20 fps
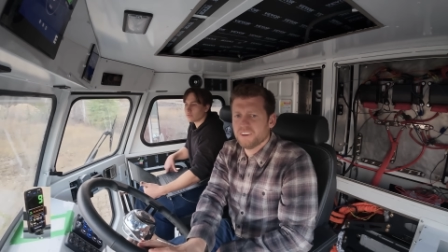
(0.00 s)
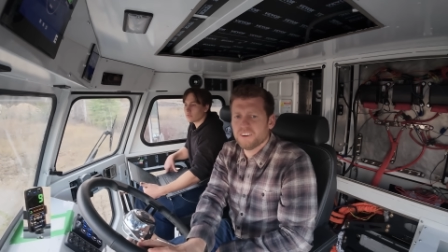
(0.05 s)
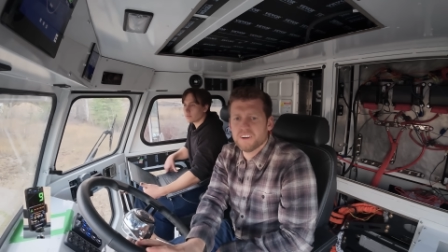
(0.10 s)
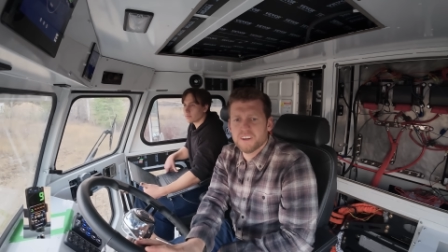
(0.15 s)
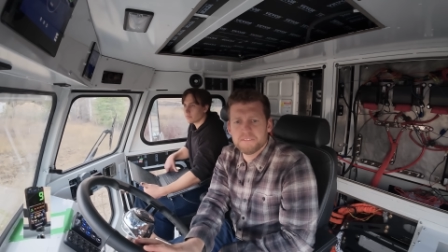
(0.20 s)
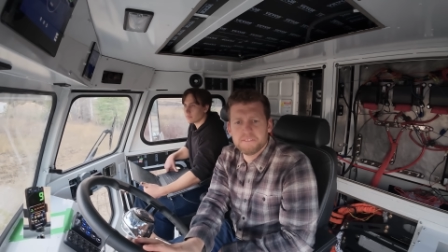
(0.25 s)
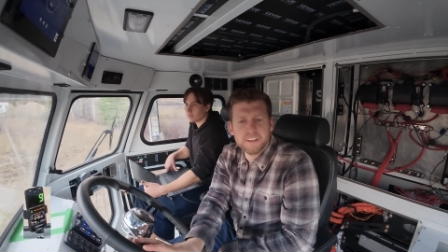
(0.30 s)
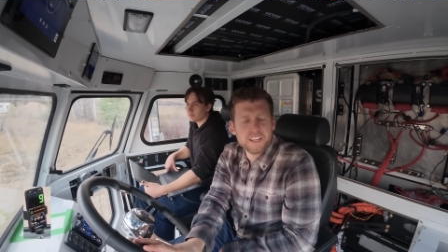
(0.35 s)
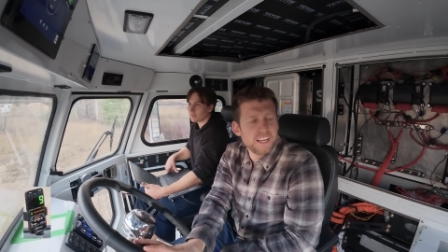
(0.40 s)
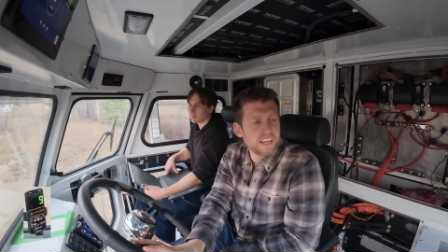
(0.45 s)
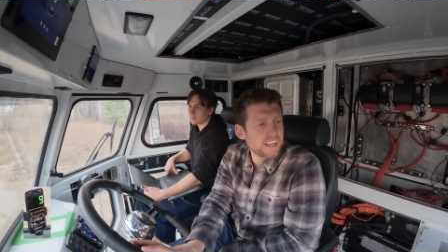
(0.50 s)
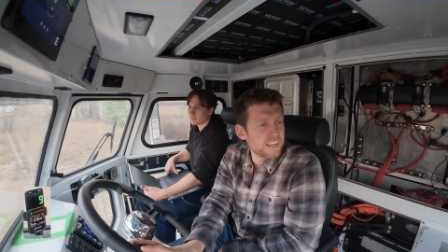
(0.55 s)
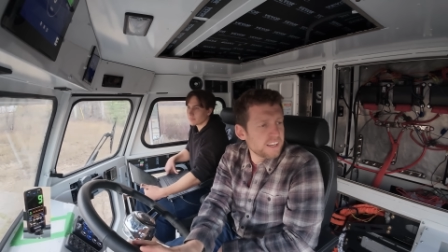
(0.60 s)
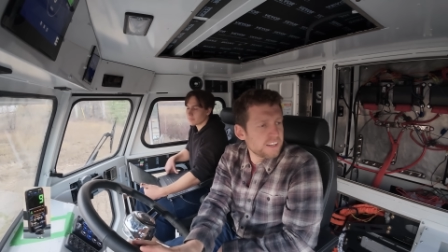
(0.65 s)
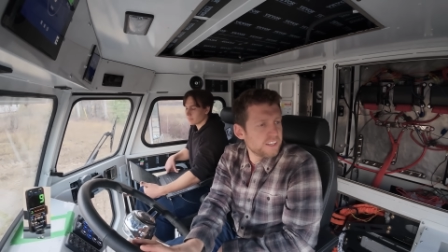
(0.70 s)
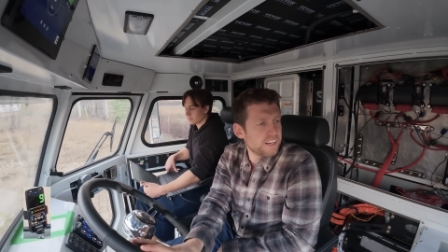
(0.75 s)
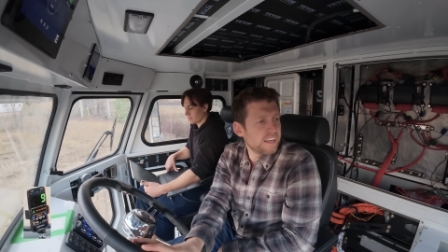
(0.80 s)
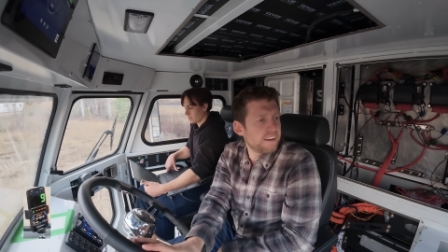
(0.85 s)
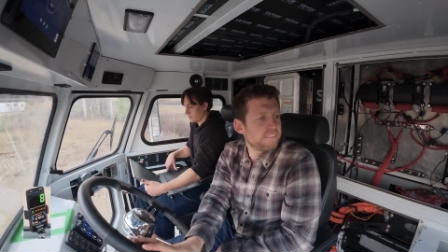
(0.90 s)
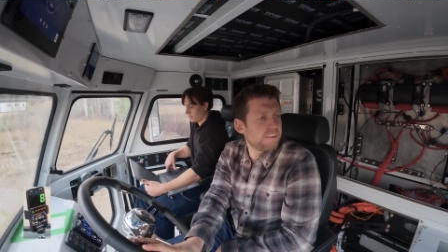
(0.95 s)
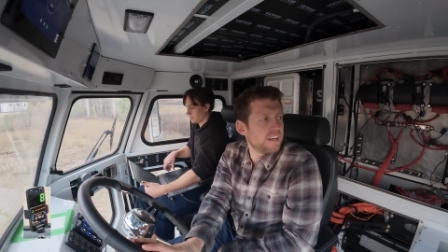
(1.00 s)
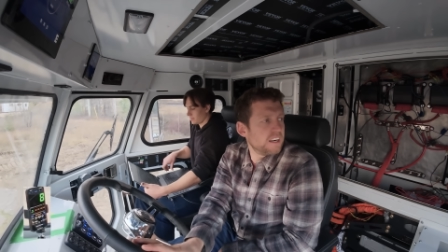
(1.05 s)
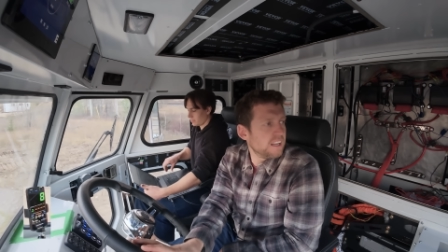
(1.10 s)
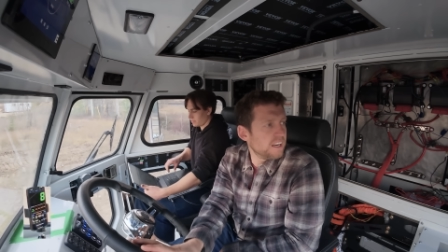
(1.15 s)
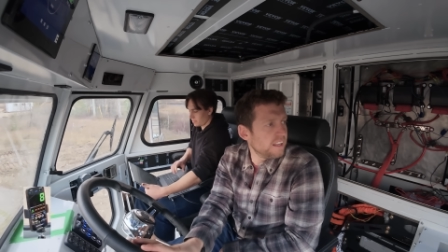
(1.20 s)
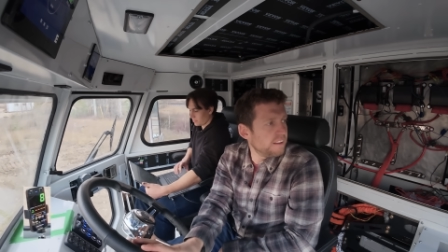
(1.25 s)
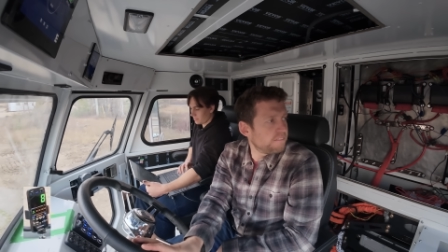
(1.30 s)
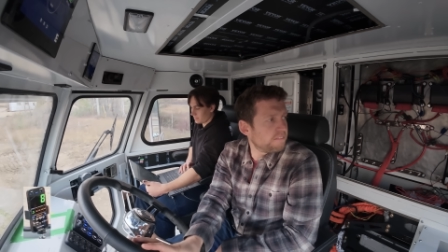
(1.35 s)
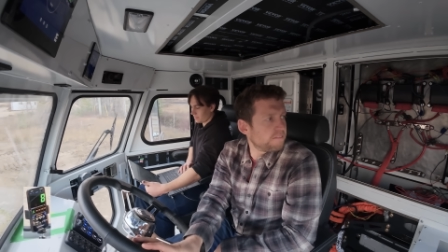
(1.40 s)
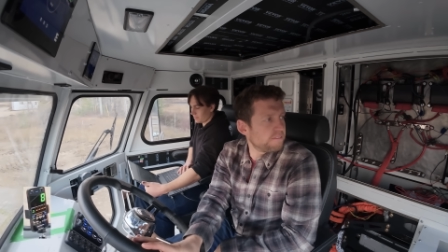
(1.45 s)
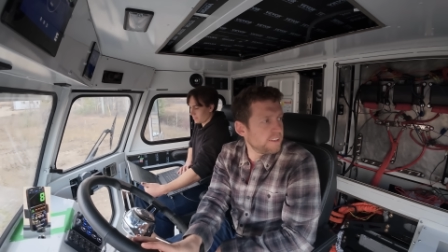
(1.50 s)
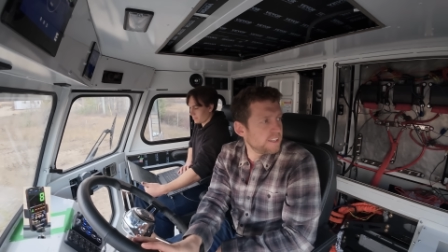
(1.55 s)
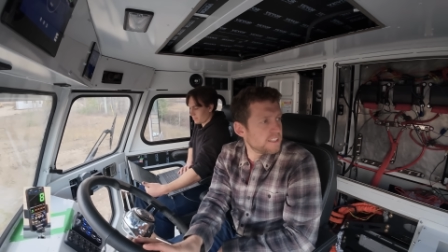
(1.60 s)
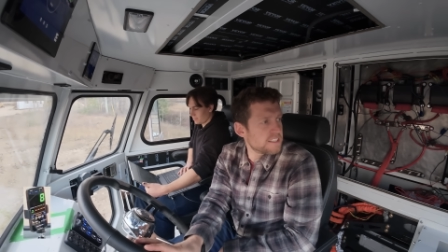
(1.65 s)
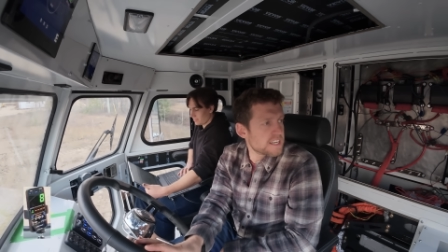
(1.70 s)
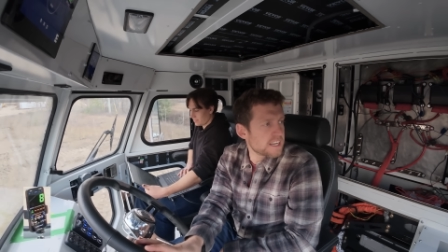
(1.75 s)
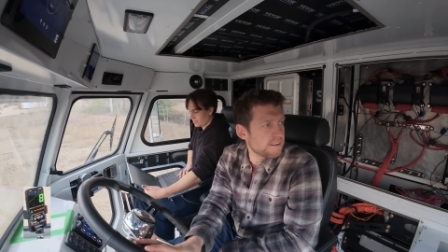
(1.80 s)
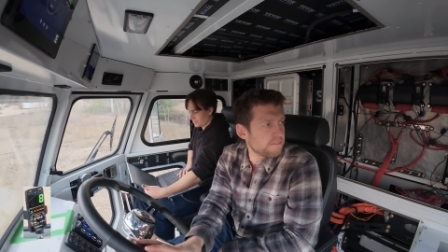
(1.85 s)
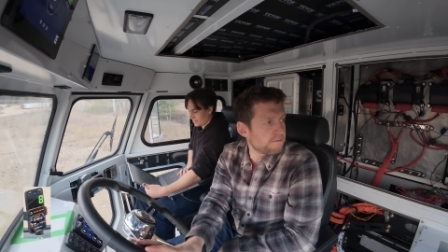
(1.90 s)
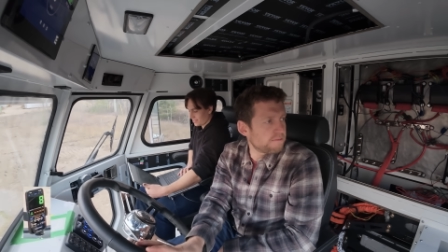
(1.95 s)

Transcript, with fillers: I feel like I could have a little, it feels like it